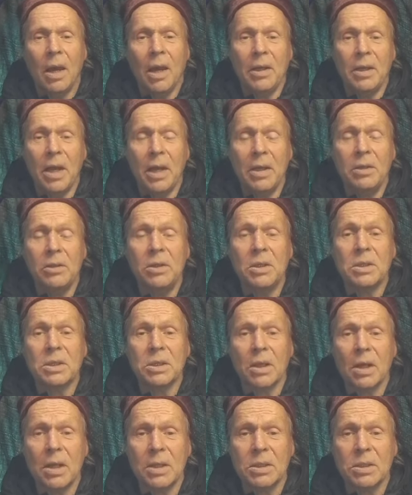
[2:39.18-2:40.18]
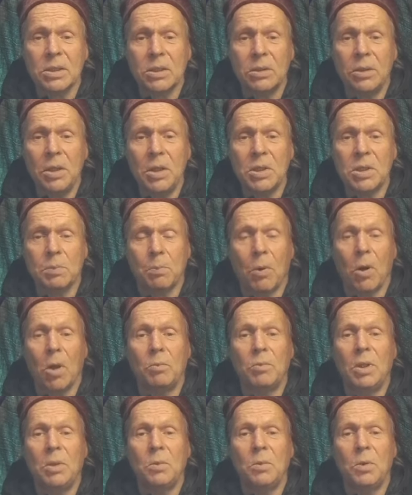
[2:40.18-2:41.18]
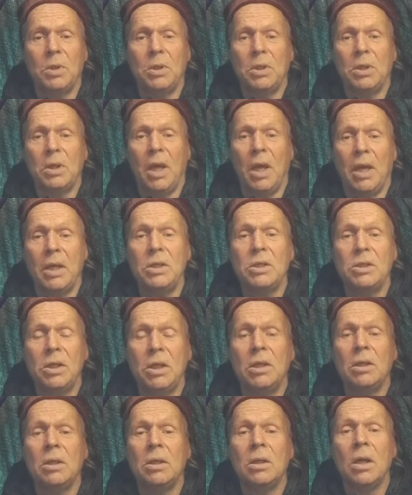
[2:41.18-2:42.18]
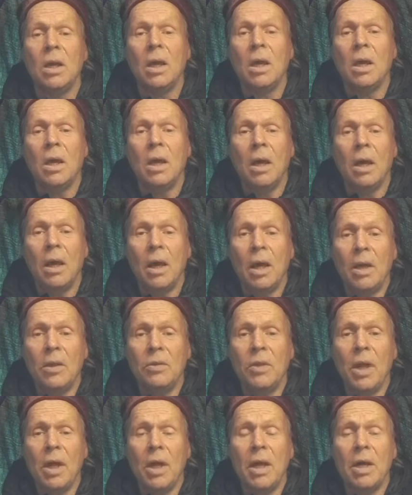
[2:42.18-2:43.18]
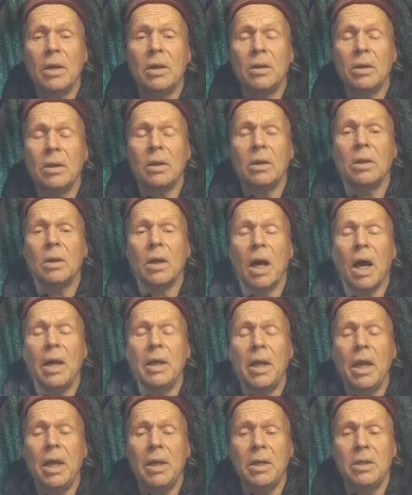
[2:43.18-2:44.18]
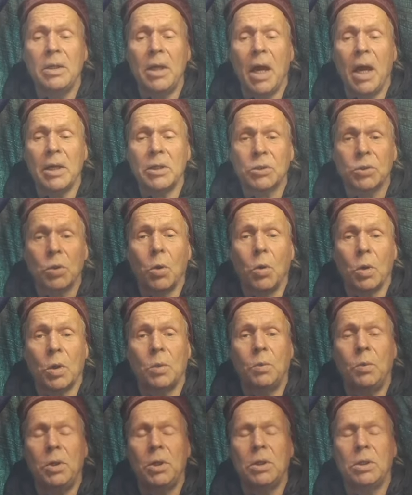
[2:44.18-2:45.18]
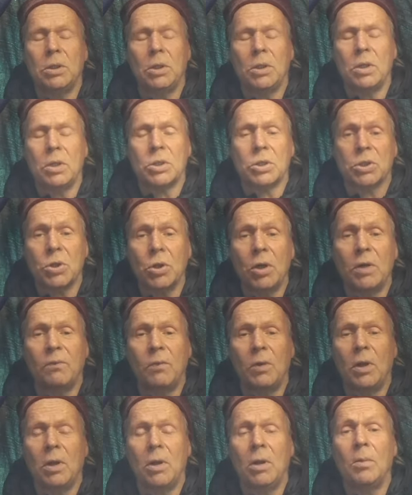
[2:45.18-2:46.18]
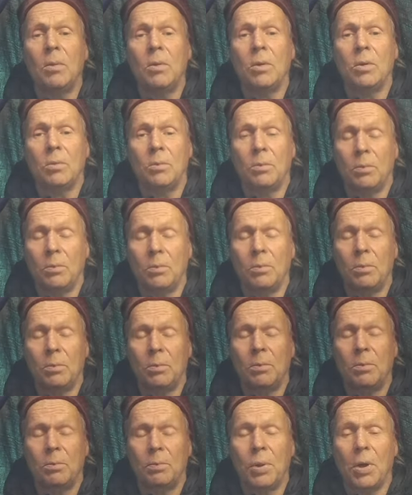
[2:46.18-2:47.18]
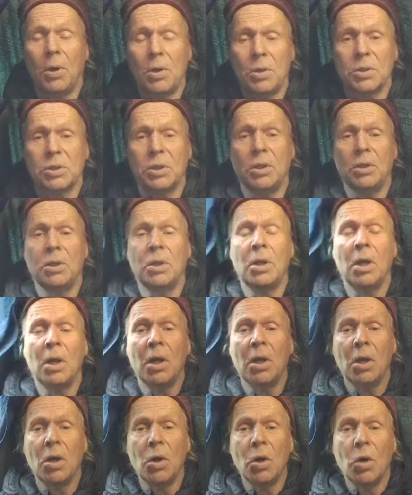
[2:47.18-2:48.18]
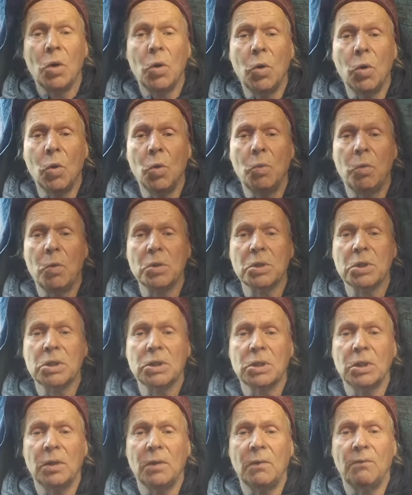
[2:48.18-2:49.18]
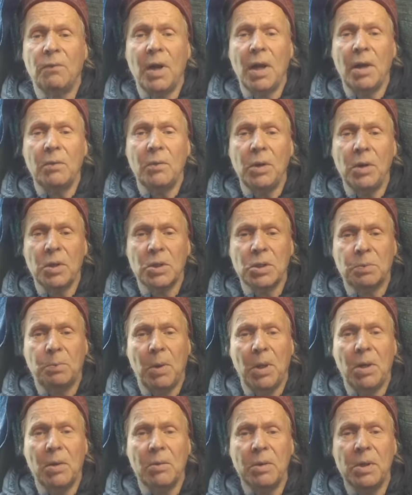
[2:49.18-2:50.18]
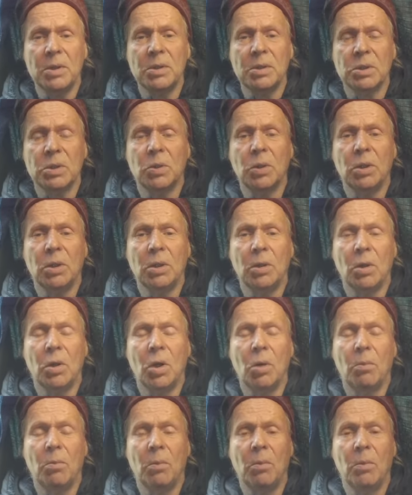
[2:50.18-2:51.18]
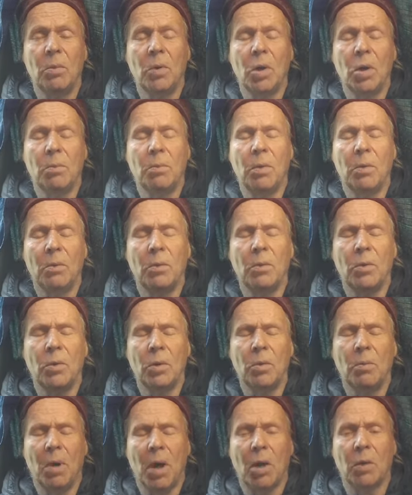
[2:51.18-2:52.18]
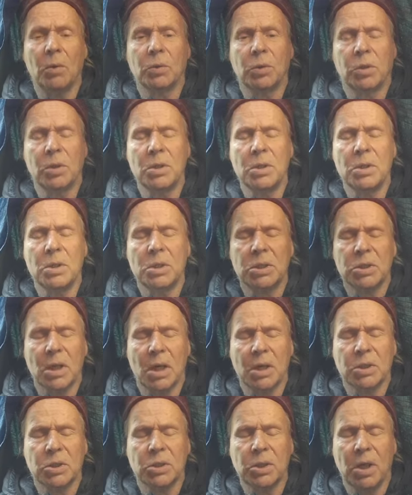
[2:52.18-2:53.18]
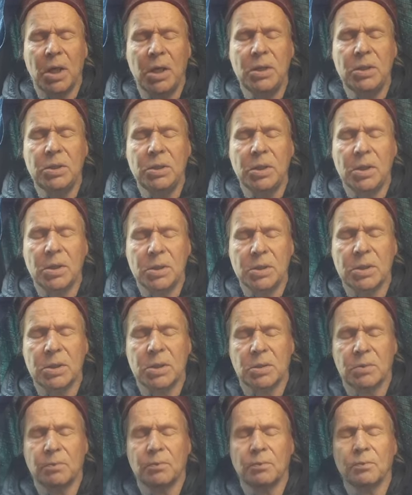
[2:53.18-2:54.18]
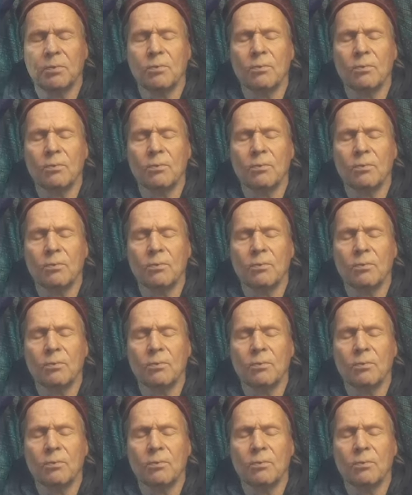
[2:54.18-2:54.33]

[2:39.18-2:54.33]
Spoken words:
And I discussed this problem with the engine. And there, I talked with several person who was very experienced about such engines.